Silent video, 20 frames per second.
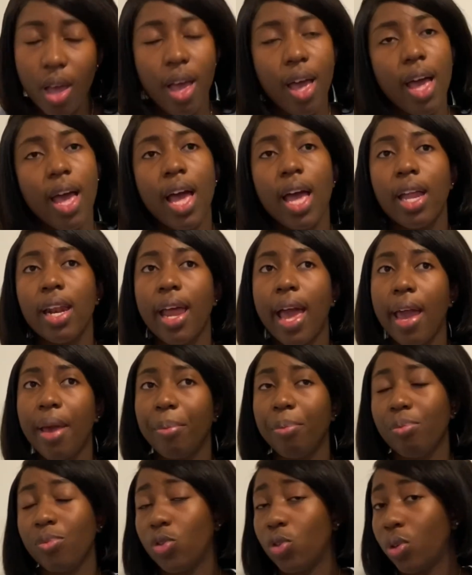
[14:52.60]
and
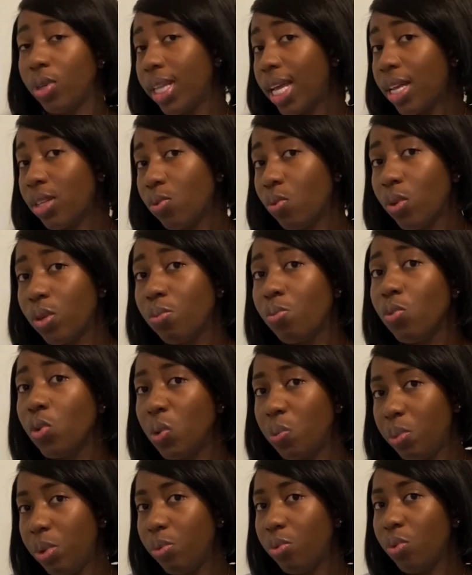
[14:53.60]
I'm sure that's what
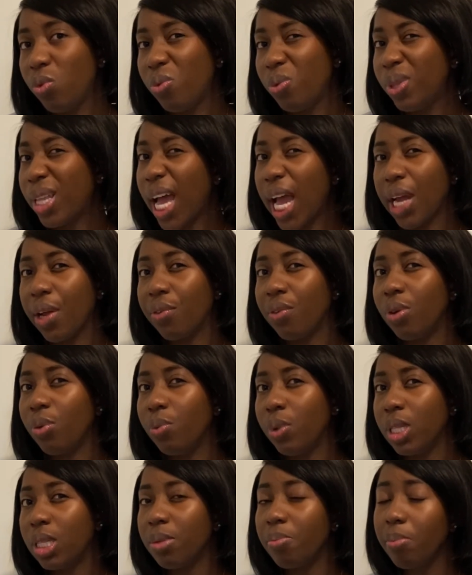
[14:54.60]
most people would agree
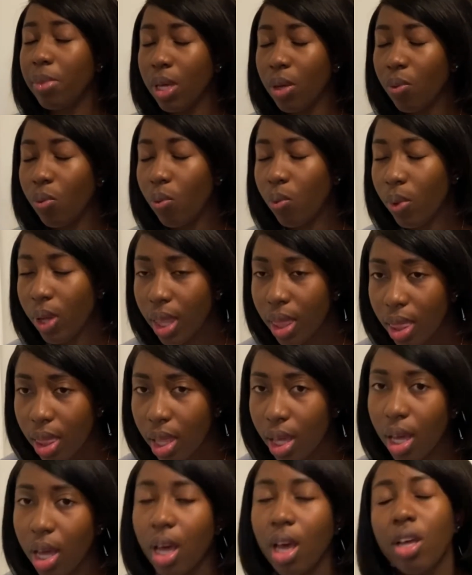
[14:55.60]
with me with.
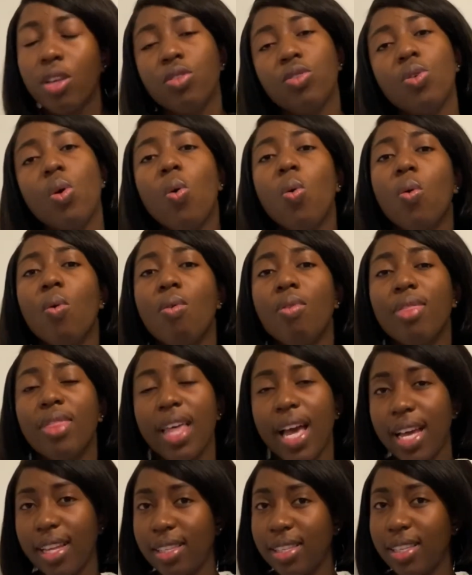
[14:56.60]
So
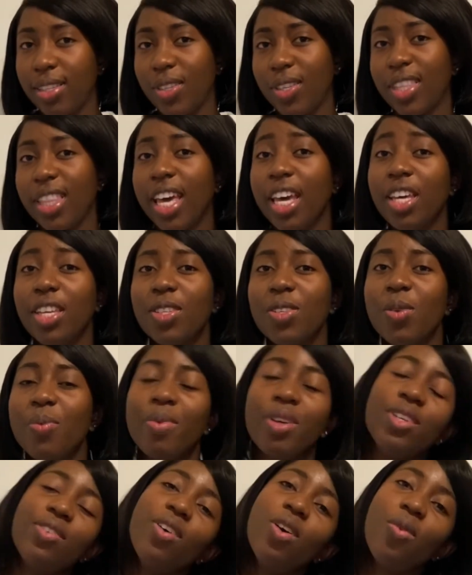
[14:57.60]
that's it. So thank you so
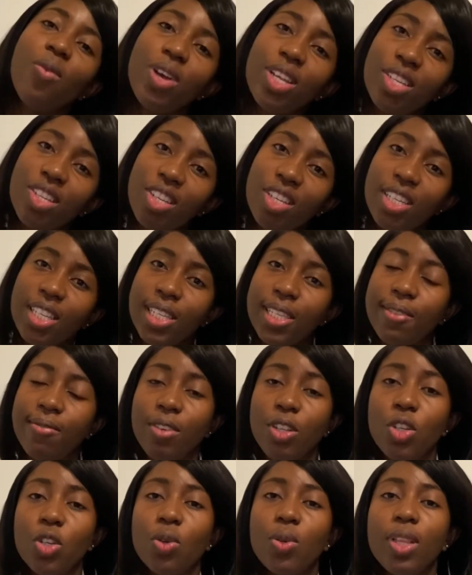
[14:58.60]
much for watching this
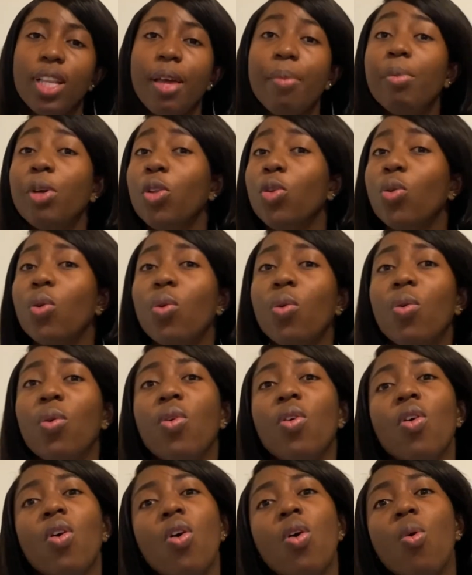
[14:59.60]
video. Let me know
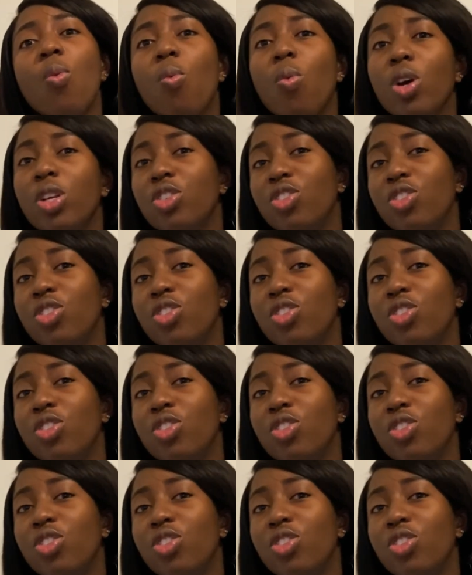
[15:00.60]
what you